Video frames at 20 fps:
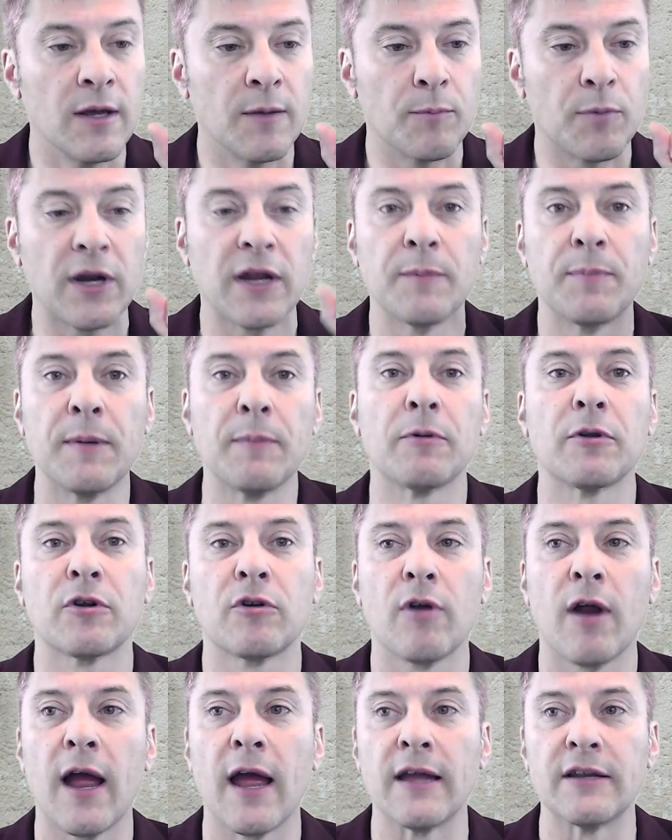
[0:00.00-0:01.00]
bringing people to
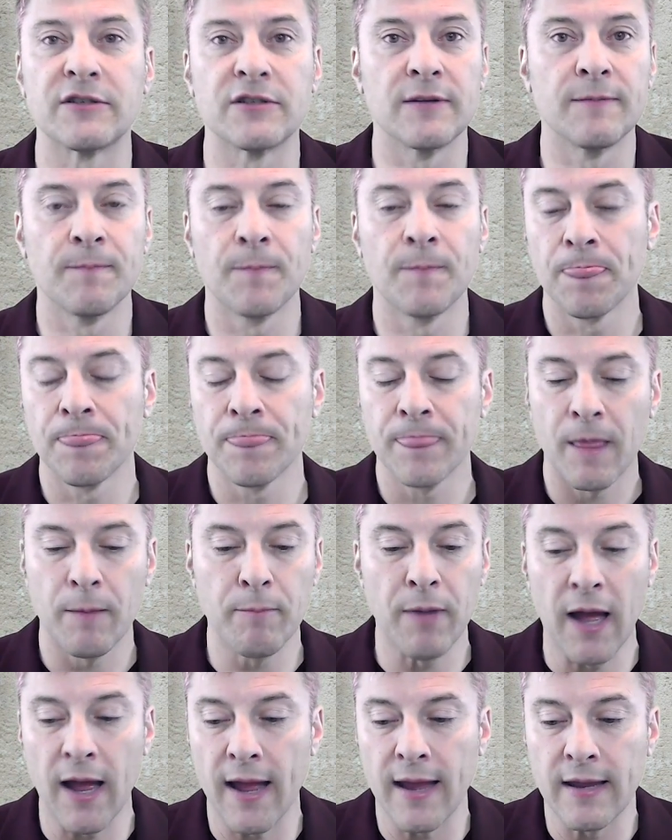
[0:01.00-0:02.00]
Christ
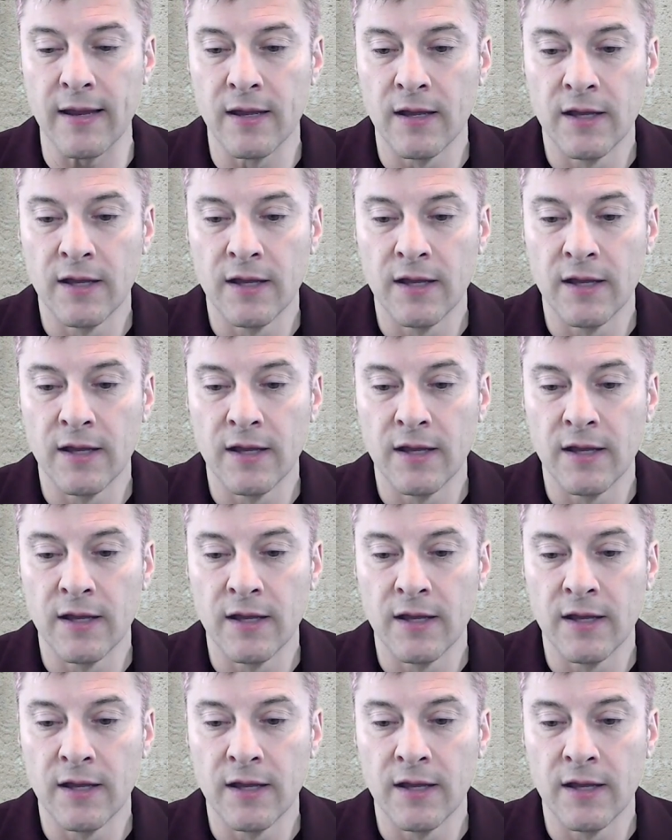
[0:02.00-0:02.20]
by